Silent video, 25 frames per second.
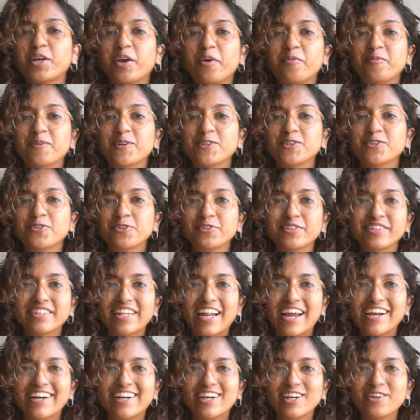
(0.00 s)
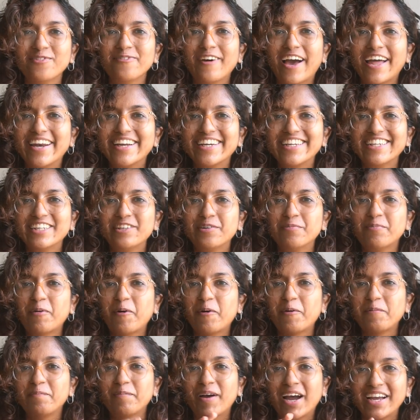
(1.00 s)
ever so slightly worried
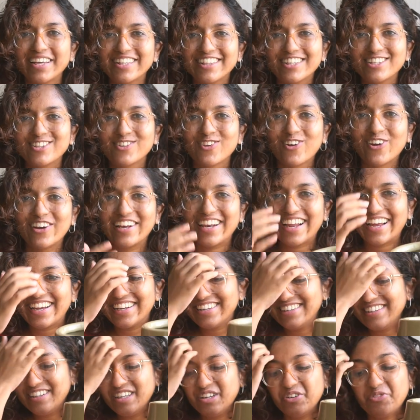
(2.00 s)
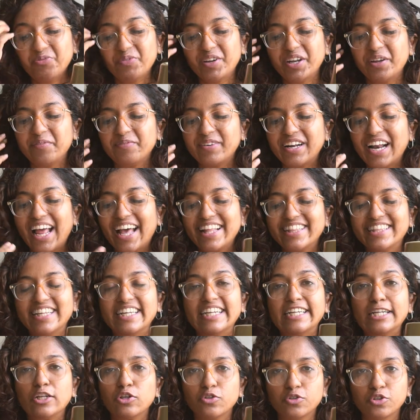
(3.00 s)
about buying this online, but I'm glad that
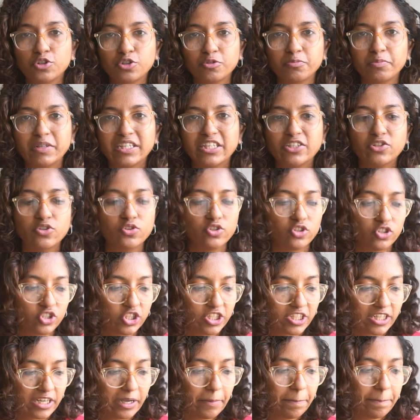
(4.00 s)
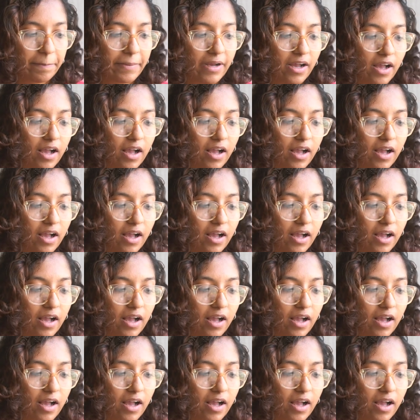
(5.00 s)
it looks to be in good shape.